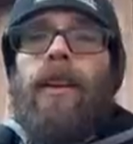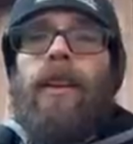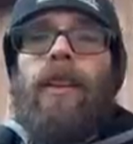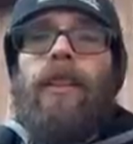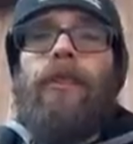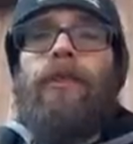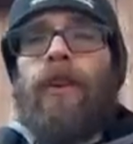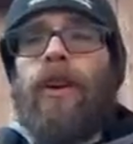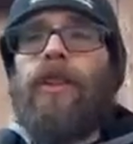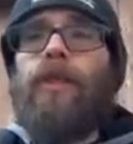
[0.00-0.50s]
the
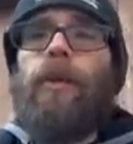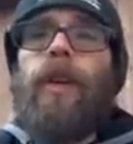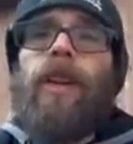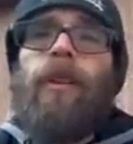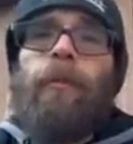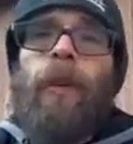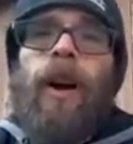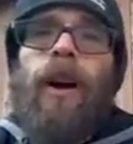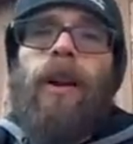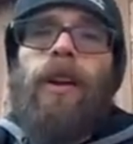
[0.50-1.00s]
first week of
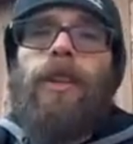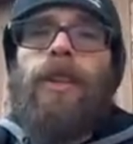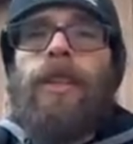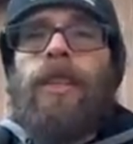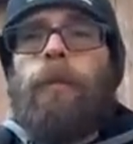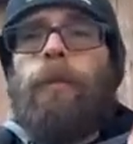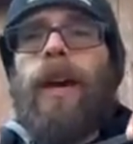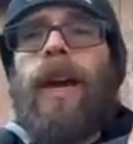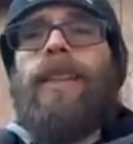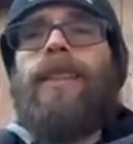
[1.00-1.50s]
March is a
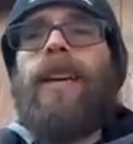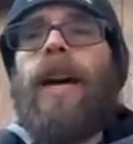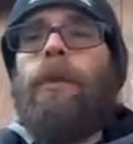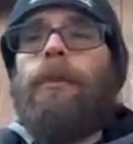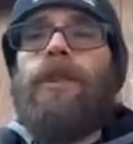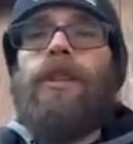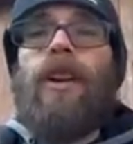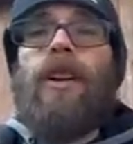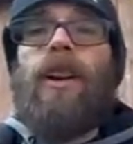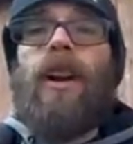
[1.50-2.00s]
bad time to
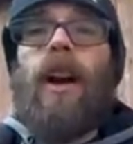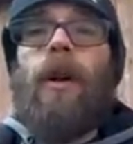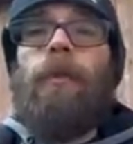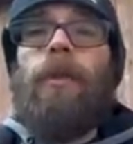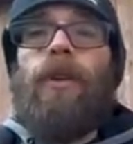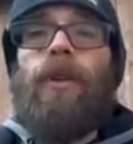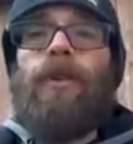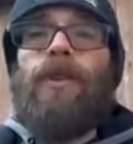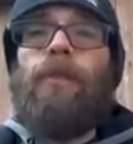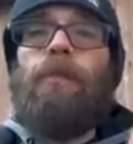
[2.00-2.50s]
start
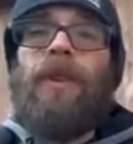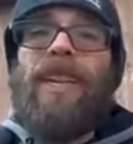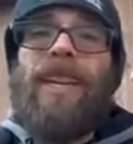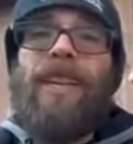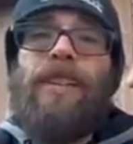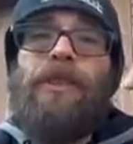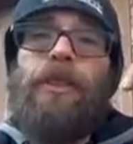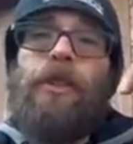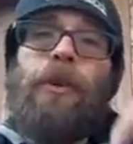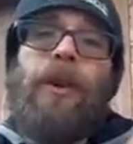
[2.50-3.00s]
compost,
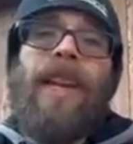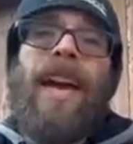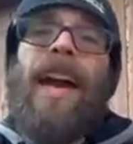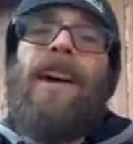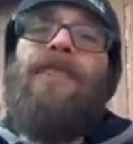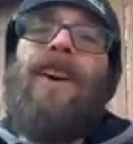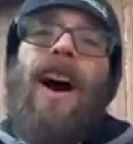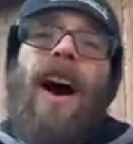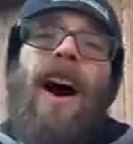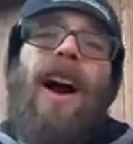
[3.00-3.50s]
because you can have
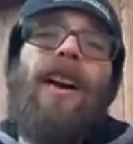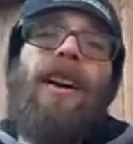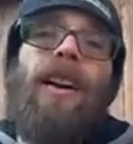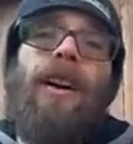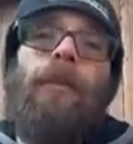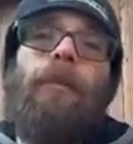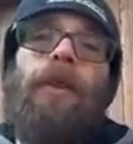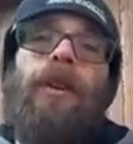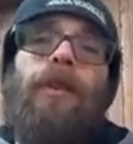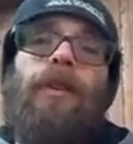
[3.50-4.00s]
hot
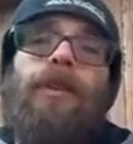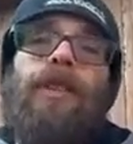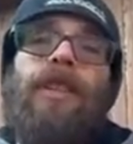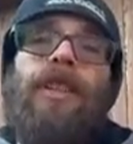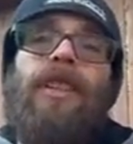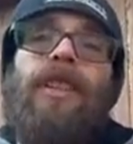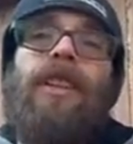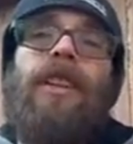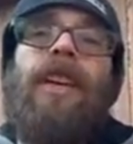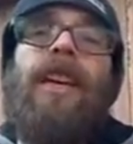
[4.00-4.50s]

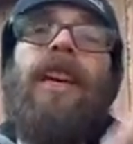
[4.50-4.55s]
composted